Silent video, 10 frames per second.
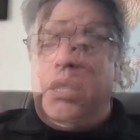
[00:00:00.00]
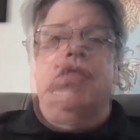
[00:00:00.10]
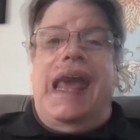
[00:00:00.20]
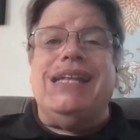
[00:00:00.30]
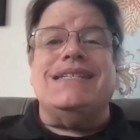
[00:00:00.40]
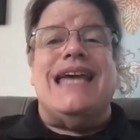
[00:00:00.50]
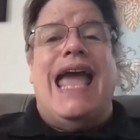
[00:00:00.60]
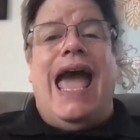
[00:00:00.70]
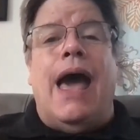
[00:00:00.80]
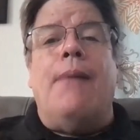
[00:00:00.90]
That is an
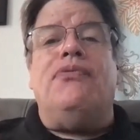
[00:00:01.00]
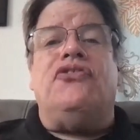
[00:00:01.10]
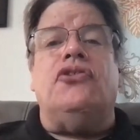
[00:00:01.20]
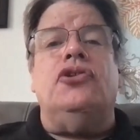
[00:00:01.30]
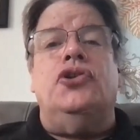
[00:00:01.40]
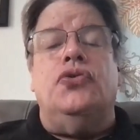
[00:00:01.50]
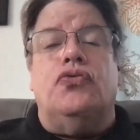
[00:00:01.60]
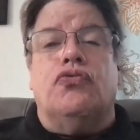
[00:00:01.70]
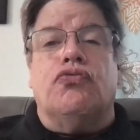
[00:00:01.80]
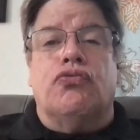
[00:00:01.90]
absolute
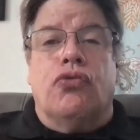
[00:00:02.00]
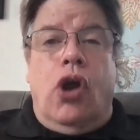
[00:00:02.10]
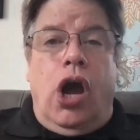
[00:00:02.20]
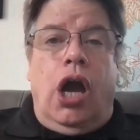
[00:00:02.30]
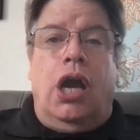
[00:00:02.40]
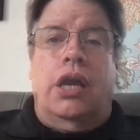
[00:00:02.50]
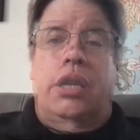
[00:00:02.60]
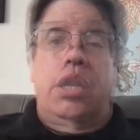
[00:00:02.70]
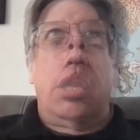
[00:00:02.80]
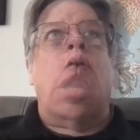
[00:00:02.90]

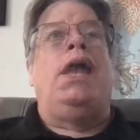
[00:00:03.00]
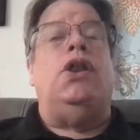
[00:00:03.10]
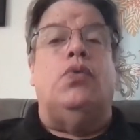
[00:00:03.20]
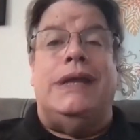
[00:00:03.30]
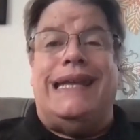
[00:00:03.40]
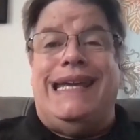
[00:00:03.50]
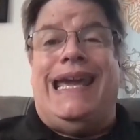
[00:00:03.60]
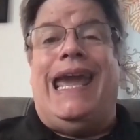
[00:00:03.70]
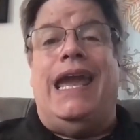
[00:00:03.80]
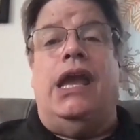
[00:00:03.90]
wrong way to
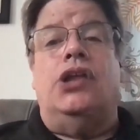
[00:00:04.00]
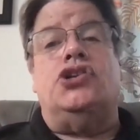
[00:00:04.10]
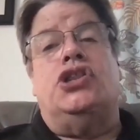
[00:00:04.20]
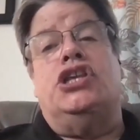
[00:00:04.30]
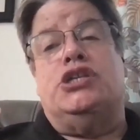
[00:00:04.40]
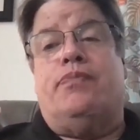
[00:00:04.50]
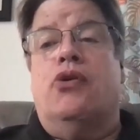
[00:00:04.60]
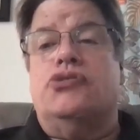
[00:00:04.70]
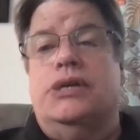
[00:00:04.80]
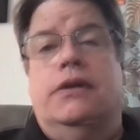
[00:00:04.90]
engage this
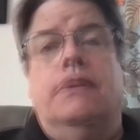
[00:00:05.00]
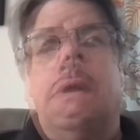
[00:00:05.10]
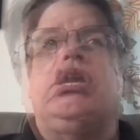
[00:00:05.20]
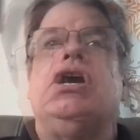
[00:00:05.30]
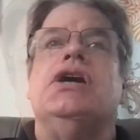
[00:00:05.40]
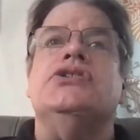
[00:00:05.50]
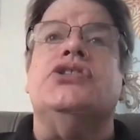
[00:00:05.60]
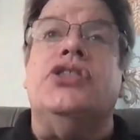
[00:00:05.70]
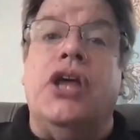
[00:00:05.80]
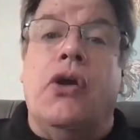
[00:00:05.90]
person
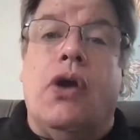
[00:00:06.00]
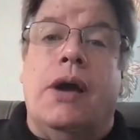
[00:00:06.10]
because they're